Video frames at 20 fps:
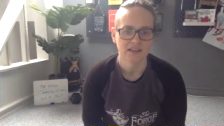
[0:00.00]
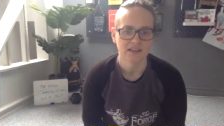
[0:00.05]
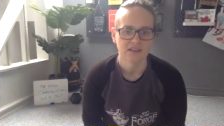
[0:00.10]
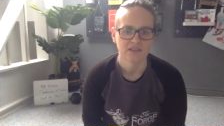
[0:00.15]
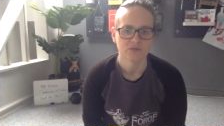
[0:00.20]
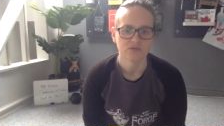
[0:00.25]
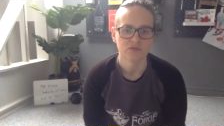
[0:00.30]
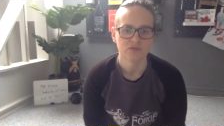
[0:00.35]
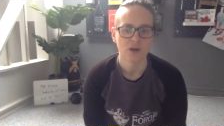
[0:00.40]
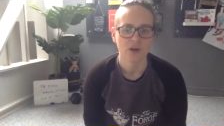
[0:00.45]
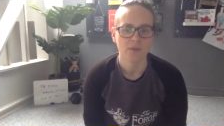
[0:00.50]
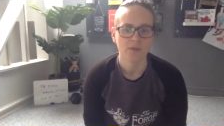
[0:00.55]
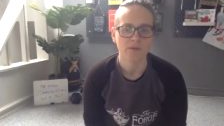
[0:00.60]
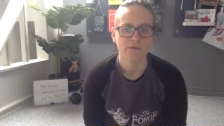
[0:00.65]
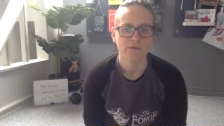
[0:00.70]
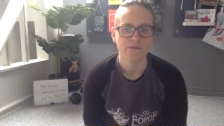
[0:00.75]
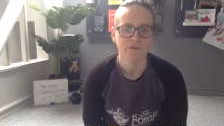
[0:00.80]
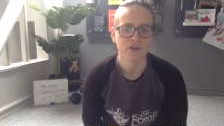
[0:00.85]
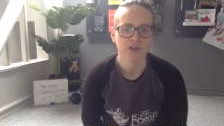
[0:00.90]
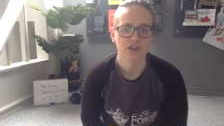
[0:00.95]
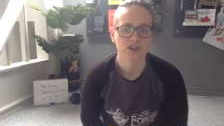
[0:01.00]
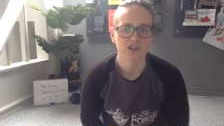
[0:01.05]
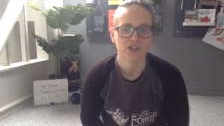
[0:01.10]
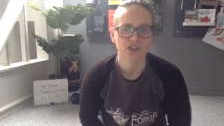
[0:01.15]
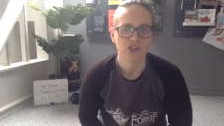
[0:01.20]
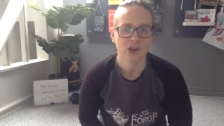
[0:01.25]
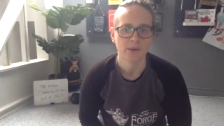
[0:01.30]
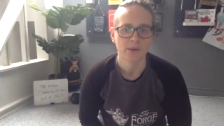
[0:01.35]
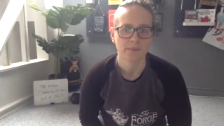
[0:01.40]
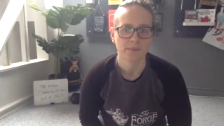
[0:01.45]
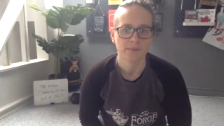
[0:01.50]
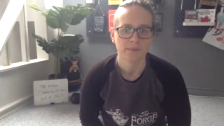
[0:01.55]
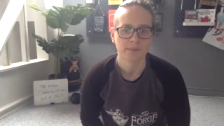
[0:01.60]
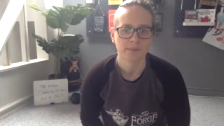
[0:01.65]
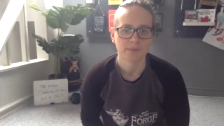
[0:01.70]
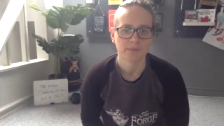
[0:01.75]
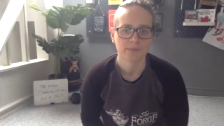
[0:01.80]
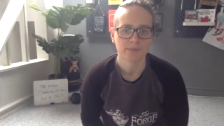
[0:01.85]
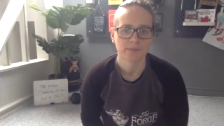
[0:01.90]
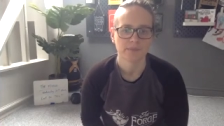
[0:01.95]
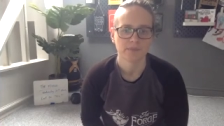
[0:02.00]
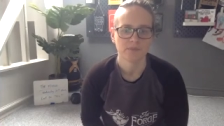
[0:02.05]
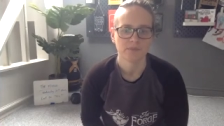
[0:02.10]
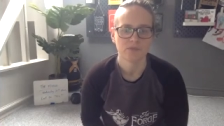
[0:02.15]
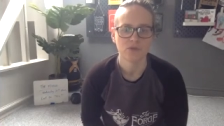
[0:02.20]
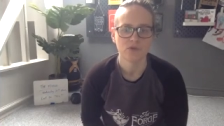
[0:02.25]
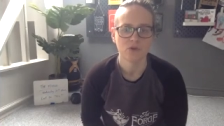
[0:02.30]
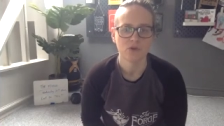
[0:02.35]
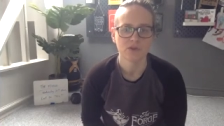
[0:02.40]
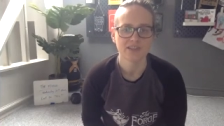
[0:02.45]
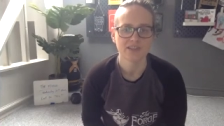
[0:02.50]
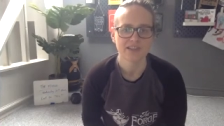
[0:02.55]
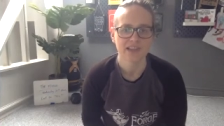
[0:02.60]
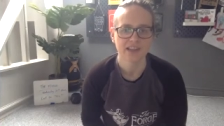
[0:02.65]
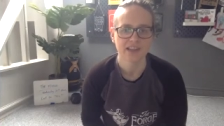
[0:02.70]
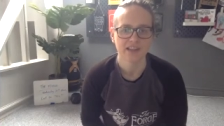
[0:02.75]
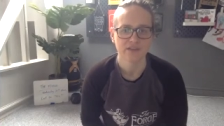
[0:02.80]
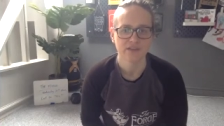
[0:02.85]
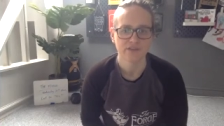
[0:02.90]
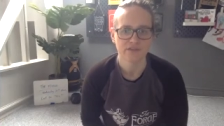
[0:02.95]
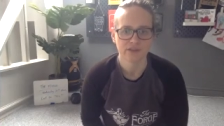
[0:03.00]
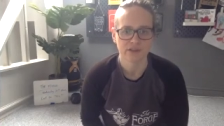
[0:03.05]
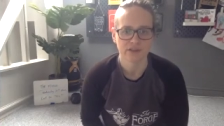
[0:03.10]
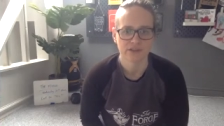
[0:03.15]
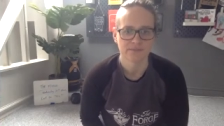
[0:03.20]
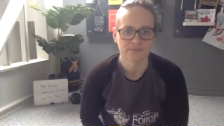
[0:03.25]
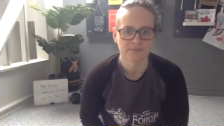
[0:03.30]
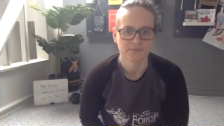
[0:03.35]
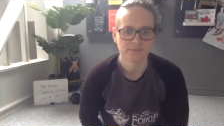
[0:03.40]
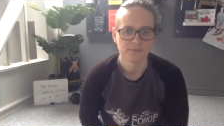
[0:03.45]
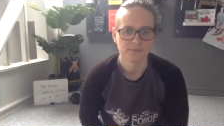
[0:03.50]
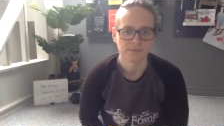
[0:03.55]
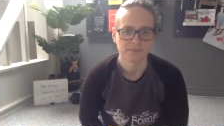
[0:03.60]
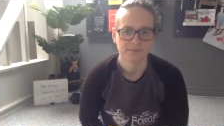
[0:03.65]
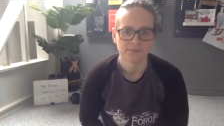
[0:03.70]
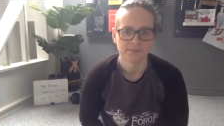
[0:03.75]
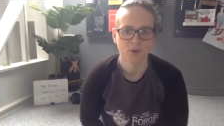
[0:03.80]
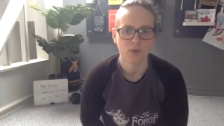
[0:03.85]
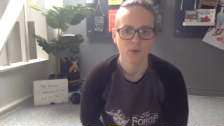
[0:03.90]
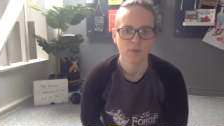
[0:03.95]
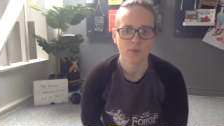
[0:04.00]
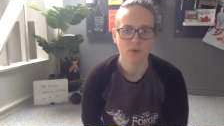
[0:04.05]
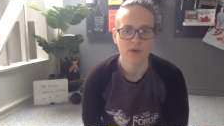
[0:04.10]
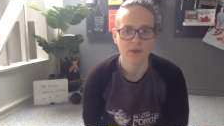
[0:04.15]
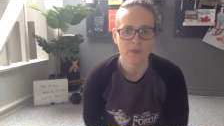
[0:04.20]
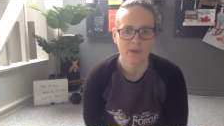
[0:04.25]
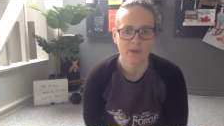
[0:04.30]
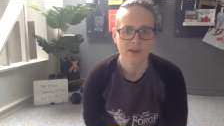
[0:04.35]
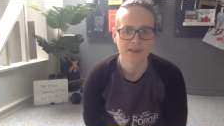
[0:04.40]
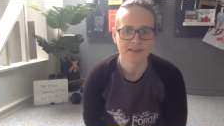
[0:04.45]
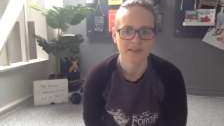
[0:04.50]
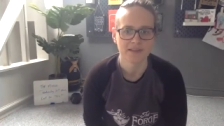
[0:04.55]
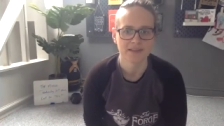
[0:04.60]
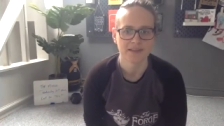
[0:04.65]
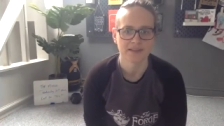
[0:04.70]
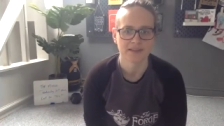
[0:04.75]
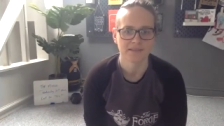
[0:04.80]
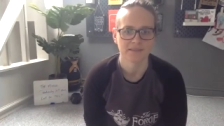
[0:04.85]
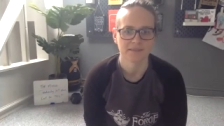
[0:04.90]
So double-footed jump, no single-footed, no pony prancing.